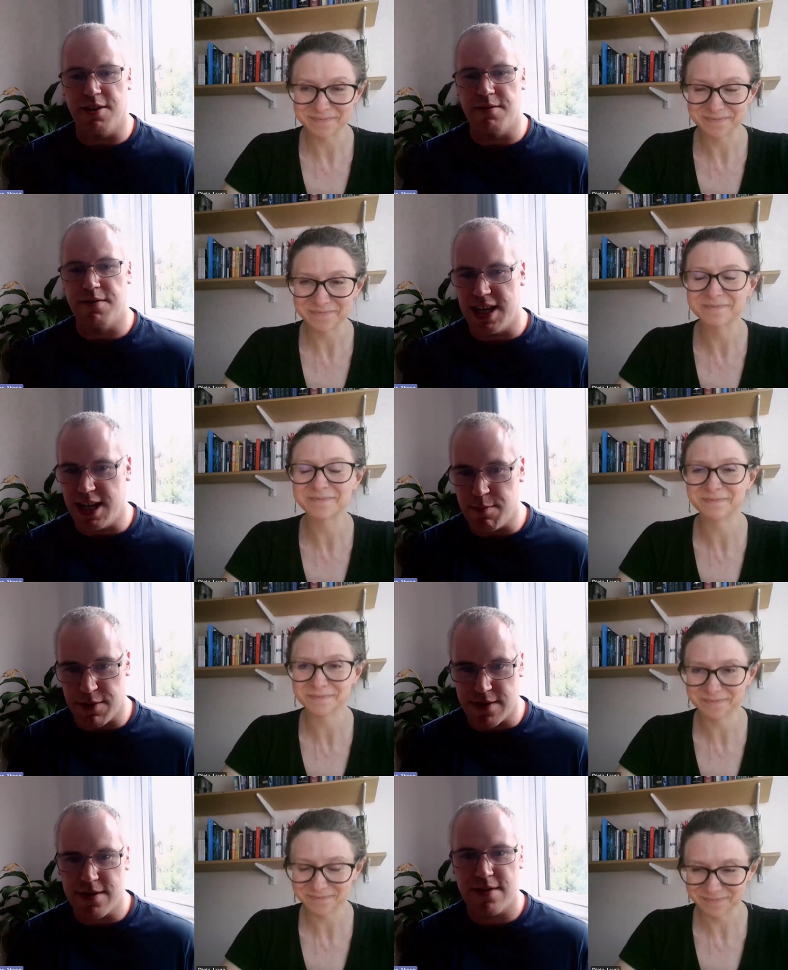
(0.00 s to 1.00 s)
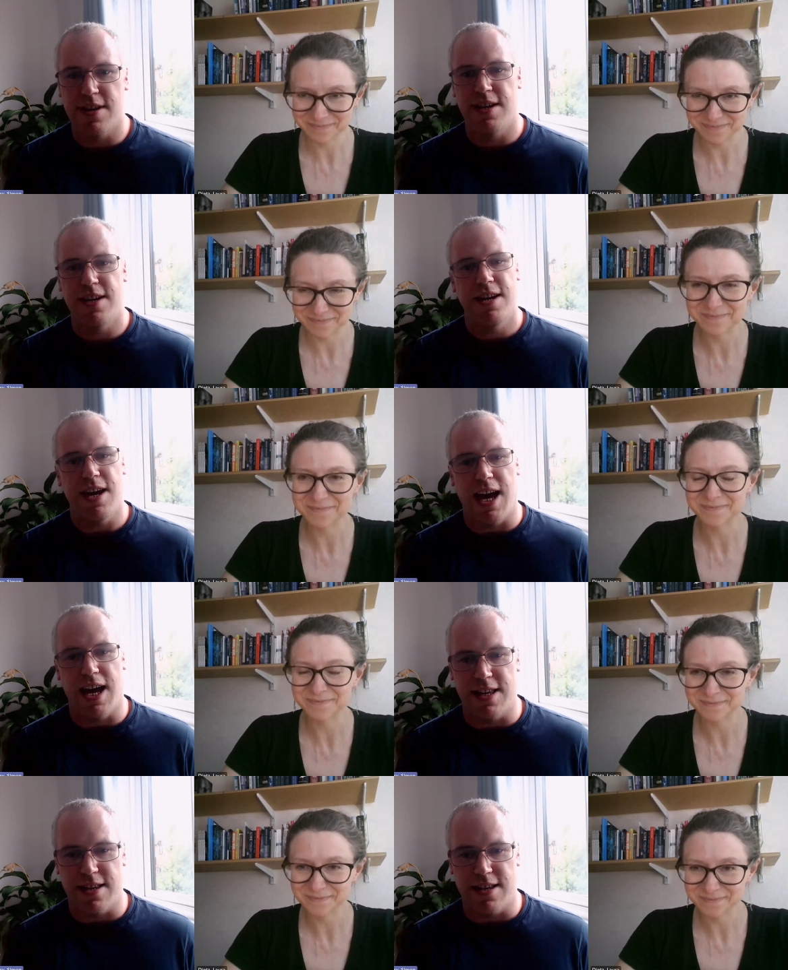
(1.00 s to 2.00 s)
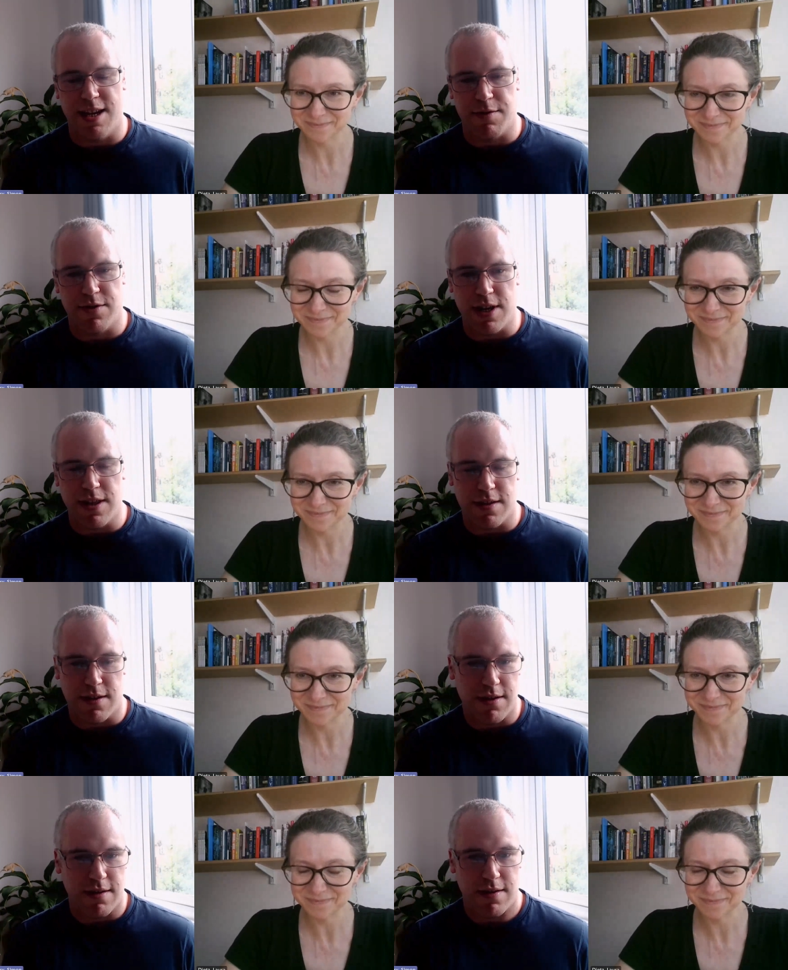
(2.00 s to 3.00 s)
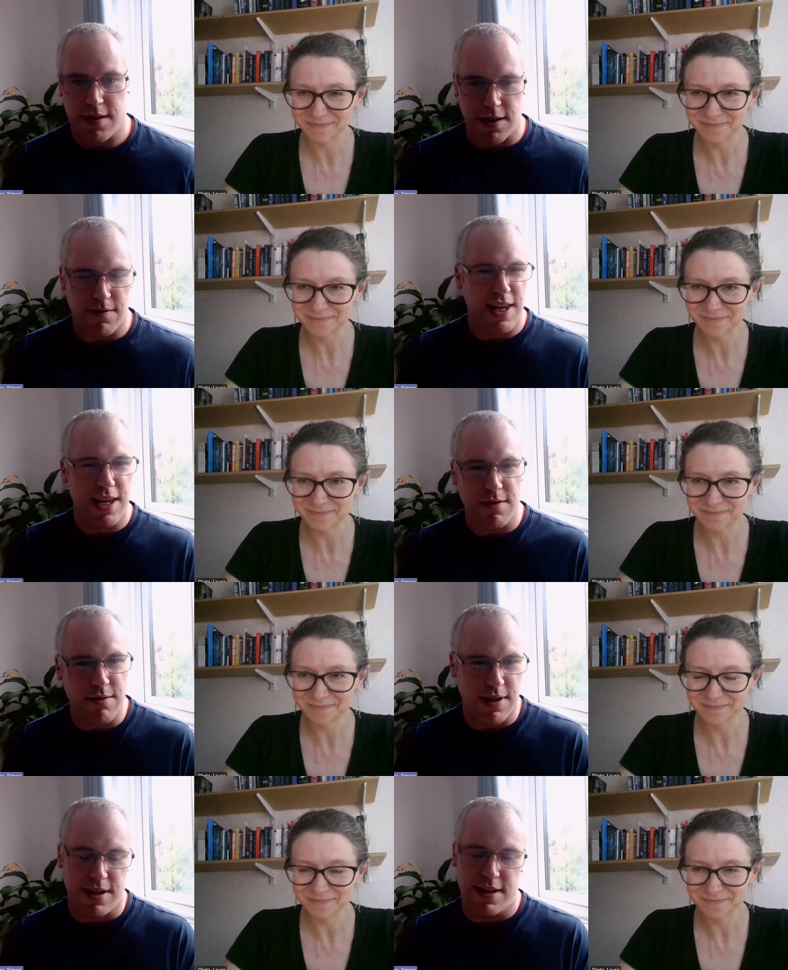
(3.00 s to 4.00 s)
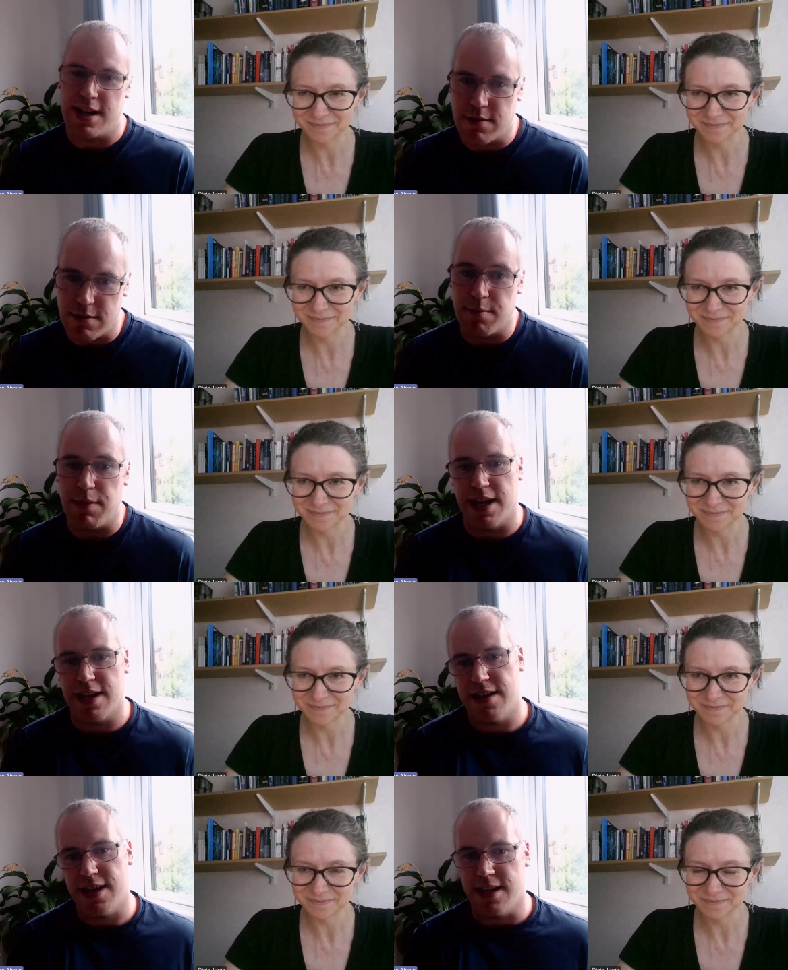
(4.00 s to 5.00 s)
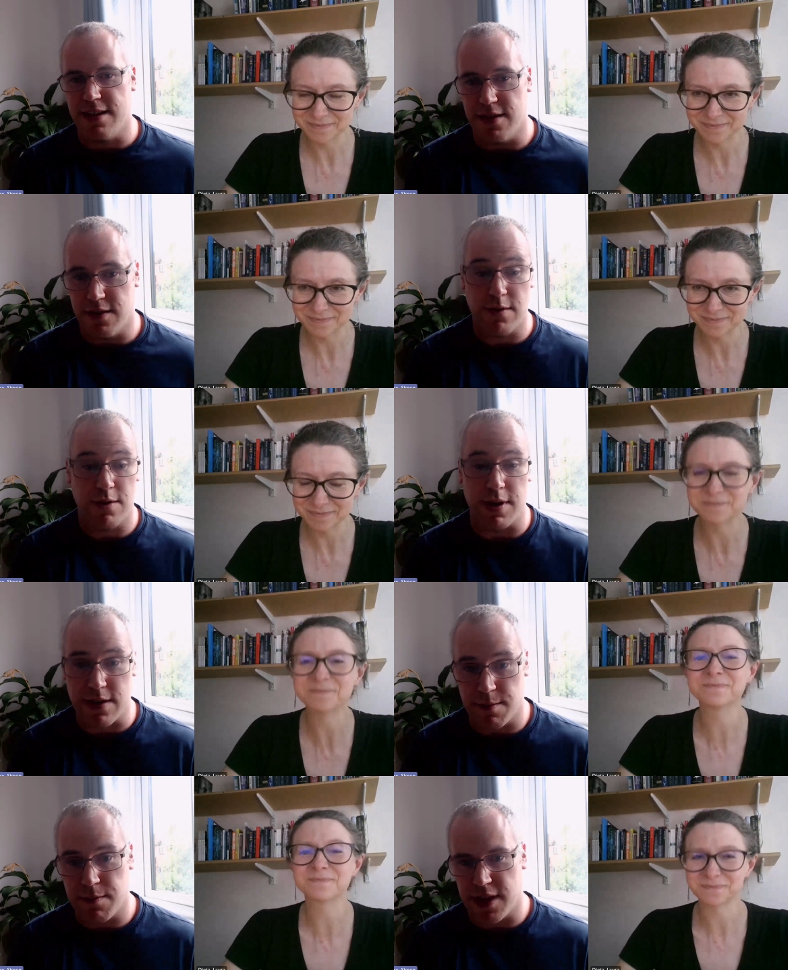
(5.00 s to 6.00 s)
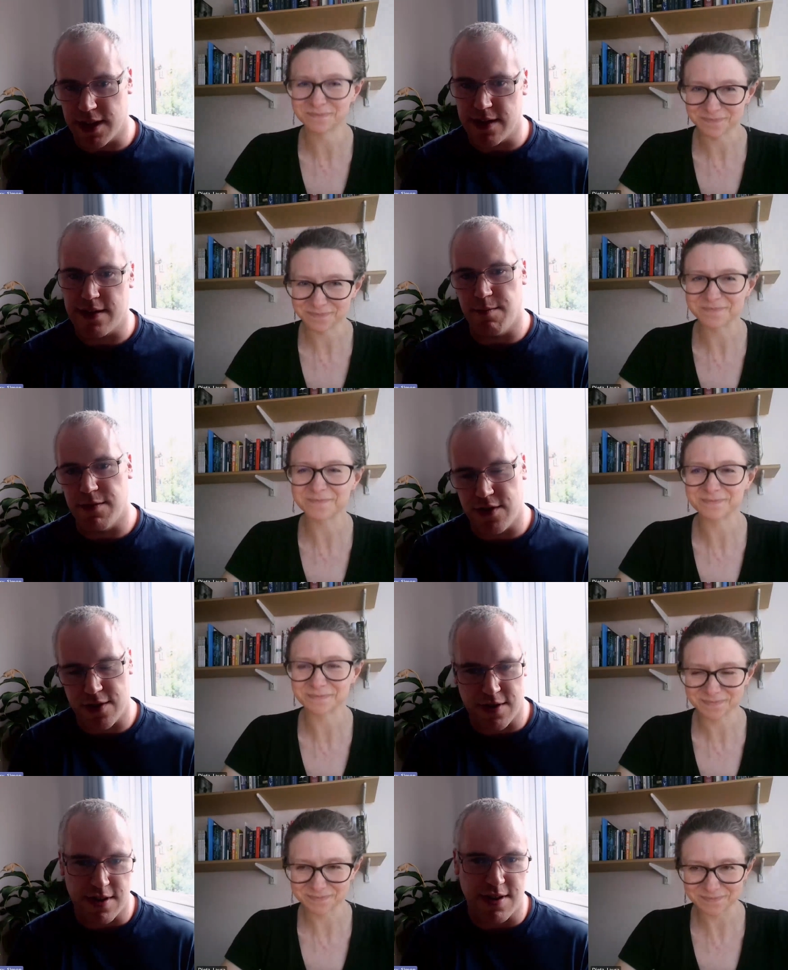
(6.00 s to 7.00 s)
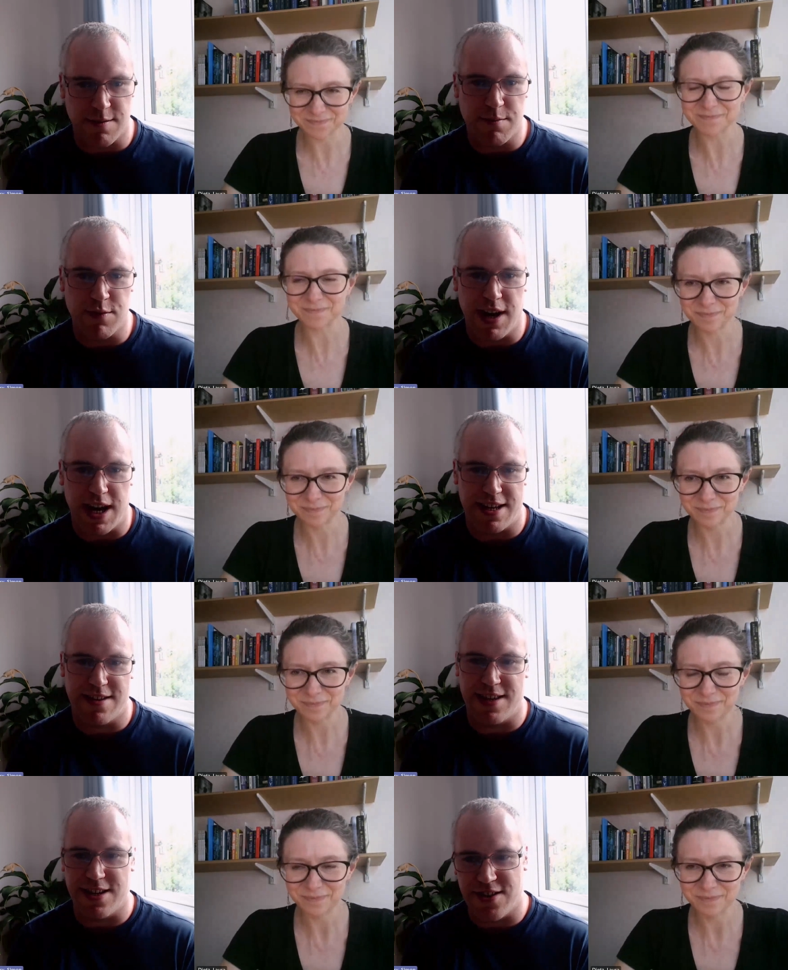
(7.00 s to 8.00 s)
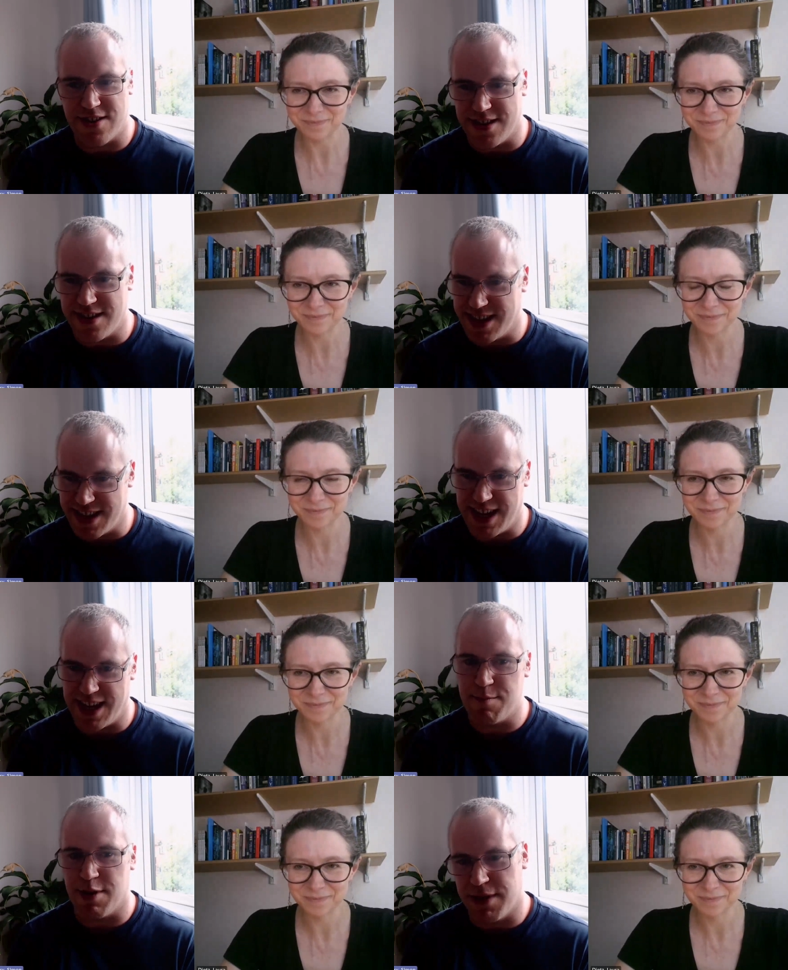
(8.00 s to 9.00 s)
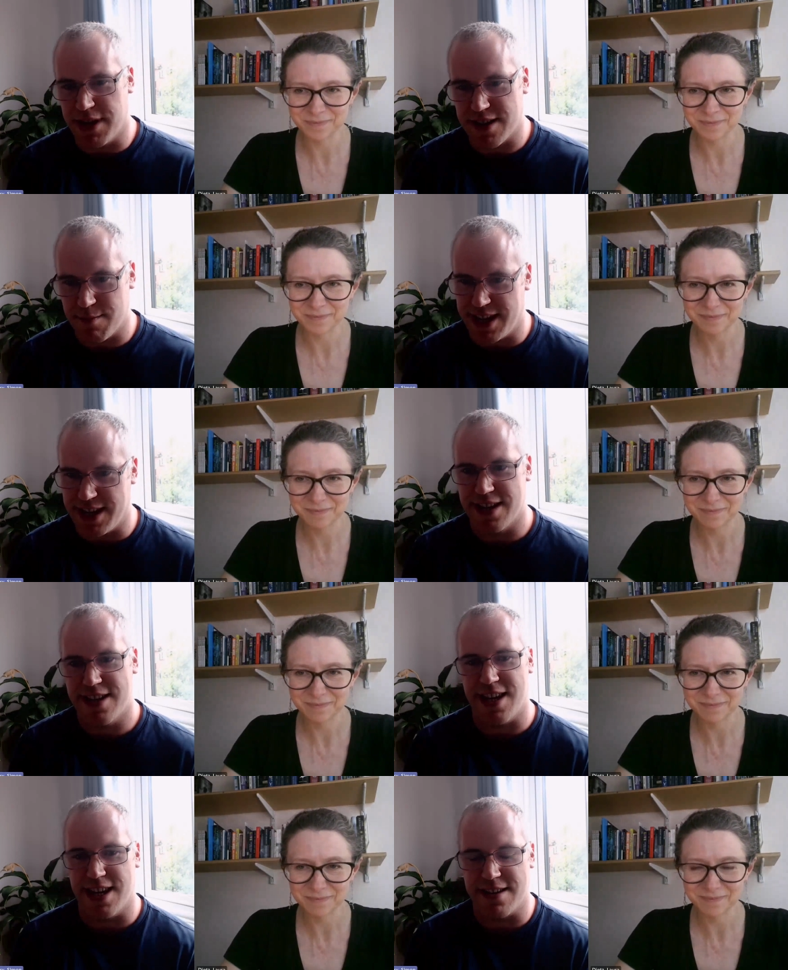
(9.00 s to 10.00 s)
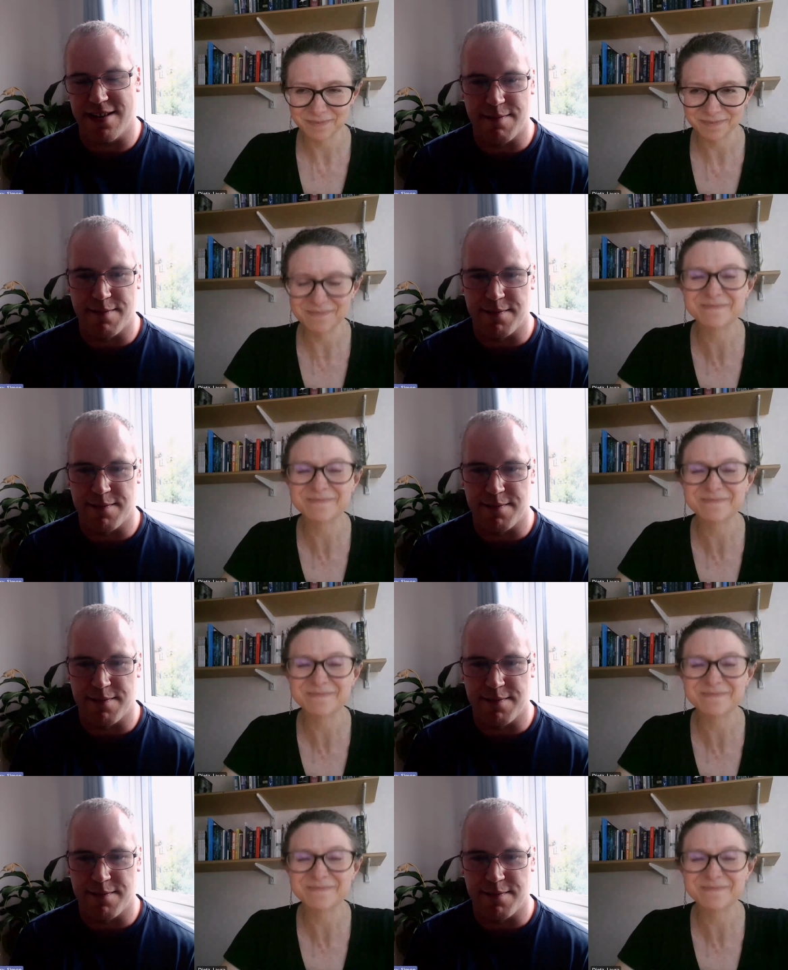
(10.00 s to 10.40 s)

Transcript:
Speaker 1: of ebooks and demonstrate the kind of legal and technical complexities of doing something that seems just as simple as digitizing a public domain text.